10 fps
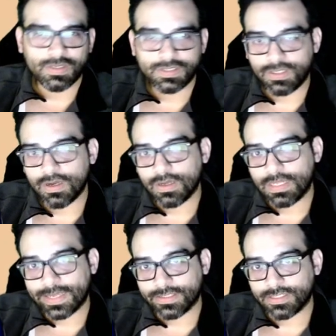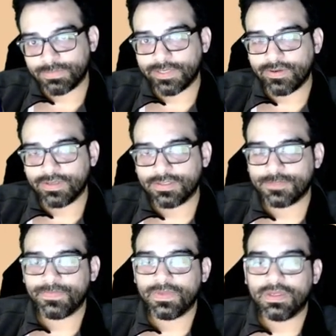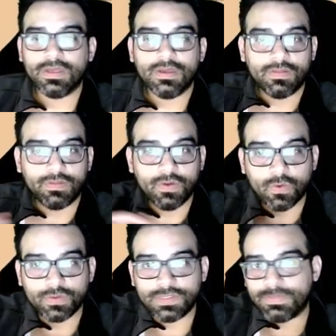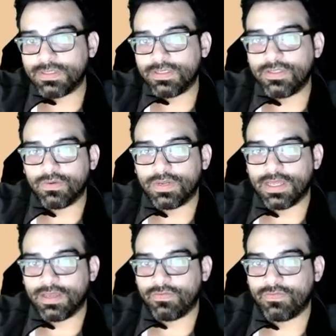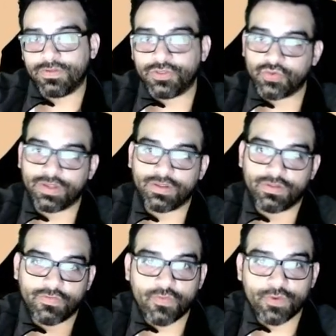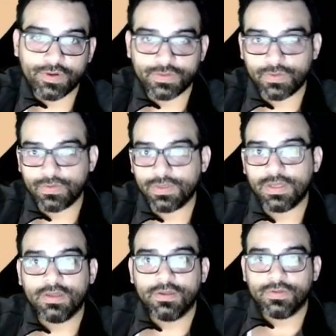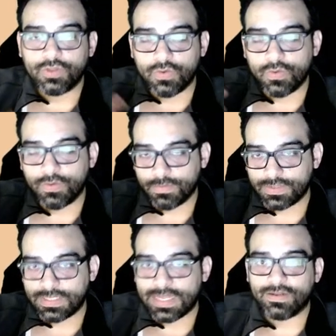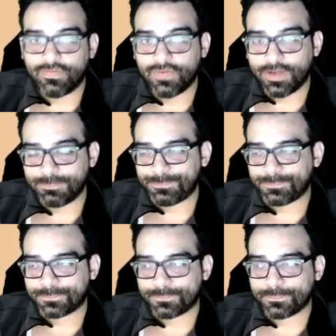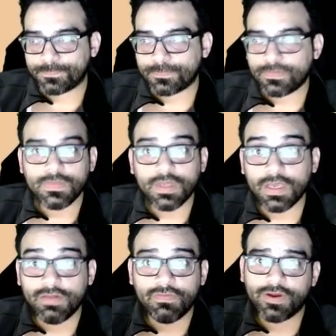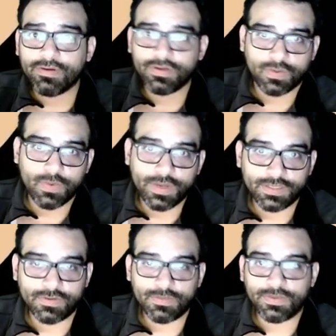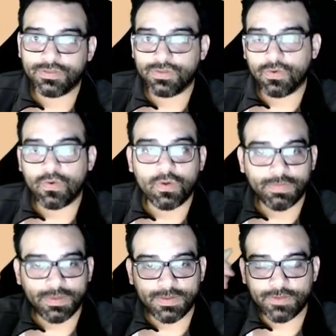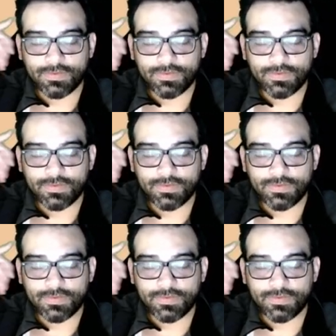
young lack experience. The old typically don't have the strength and the fortitude to stand and fight in various ways, right? Because they're old, maybe their